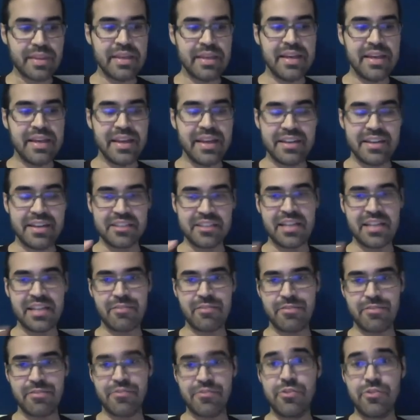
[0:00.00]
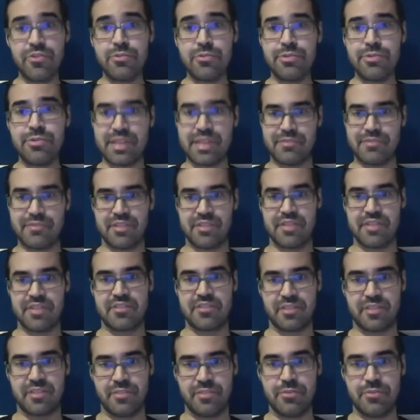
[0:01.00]
It does have a few downsides,
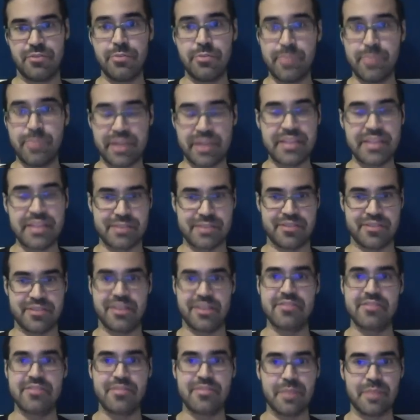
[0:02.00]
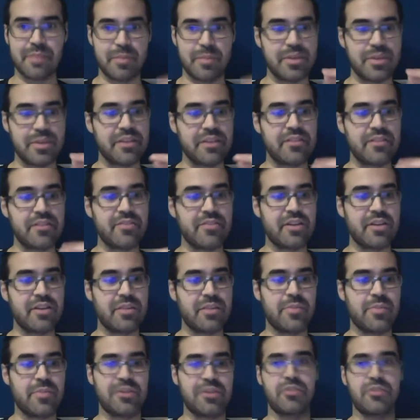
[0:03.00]
a few big downsides, in my opinion,
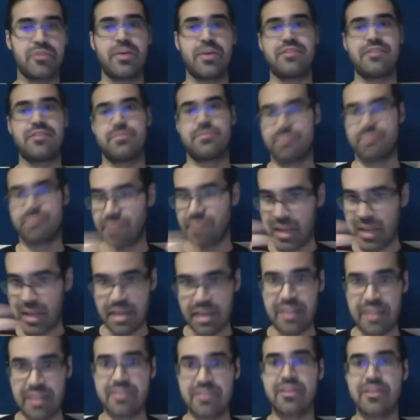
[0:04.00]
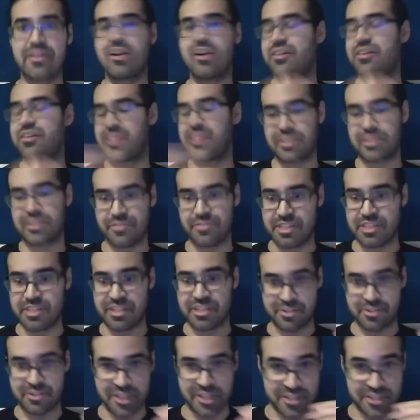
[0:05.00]
compared to Wasm, in the context of
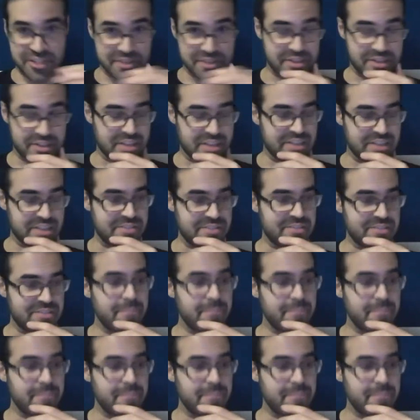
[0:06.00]
decentralization, at least.